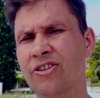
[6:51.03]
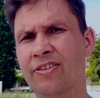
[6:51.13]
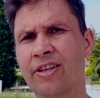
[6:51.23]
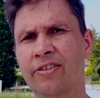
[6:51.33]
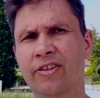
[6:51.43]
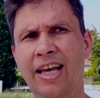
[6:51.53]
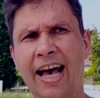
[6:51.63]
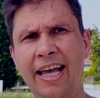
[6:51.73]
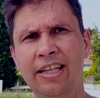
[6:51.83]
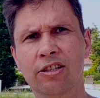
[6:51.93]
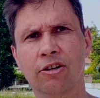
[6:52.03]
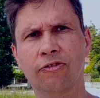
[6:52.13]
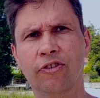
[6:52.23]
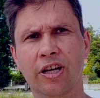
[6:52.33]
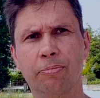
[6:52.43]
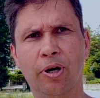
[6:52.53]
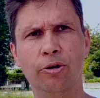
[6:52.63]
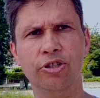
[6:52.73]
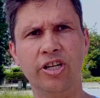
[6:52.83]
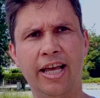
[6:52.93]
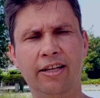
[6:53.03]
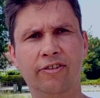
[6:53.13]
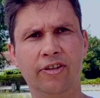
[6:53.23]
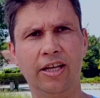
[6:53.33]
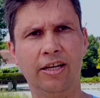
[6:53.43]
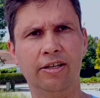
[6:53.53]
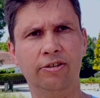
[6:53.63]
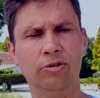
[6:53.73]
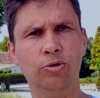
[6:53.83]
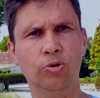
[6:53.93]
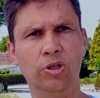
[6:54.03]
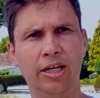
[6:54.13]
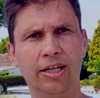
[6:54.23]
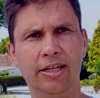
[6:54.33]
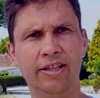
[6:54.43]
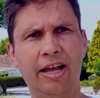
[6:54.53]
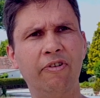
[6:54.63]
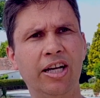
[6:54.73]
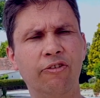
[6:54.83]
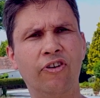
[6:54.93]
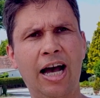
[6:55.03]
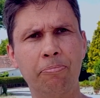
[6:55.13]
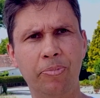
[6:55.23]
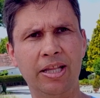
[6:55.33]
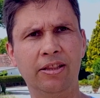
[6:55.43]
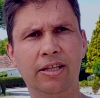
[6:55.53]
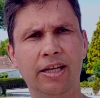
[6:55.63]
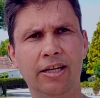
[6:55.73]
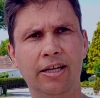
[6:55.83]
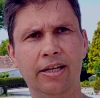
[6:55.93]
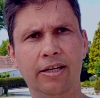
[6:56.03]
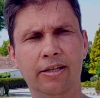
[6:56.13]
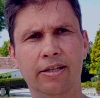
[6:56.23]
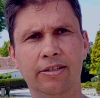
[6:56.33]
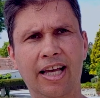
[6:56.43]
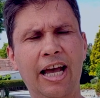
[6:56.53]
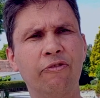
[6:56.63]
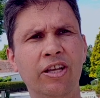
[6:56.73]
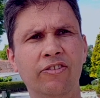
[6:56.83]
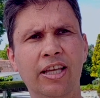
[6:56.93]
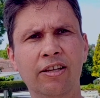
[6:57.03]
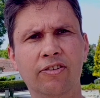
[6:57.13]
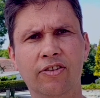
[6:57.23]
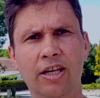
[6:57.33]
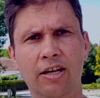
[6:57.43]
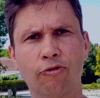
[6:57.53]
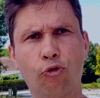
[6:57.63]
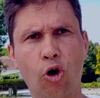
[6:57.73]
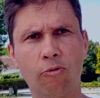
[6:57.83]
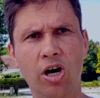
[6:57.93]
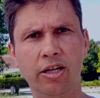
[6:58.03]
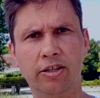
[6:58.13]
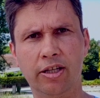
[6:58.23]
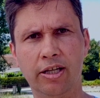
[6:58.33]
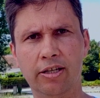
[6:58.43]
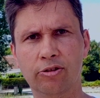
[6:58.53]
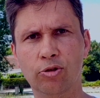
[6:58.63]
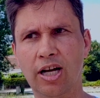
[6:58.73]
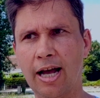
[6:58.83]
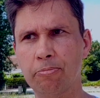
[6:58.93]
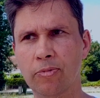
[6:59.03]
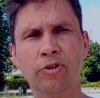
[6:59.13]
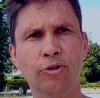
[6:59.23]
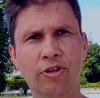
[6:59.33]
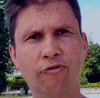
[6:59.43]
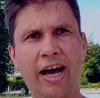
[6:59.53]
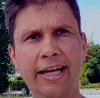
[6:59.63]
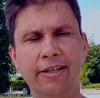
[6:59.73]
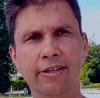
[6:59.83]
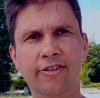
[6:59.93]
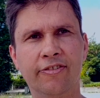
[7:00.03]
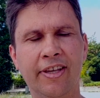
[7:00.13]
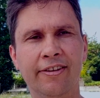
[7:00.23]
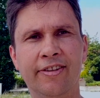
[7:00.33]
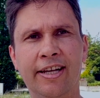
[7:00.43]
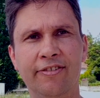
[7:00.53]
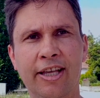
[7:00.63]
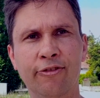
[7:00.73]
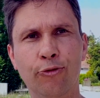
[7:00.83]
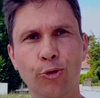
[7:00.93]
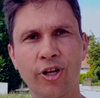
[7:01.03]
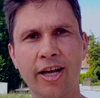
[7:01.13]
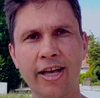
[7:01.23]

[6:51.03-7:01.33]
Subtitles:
this kind of projects to never give up and driving things forward to come to the final successful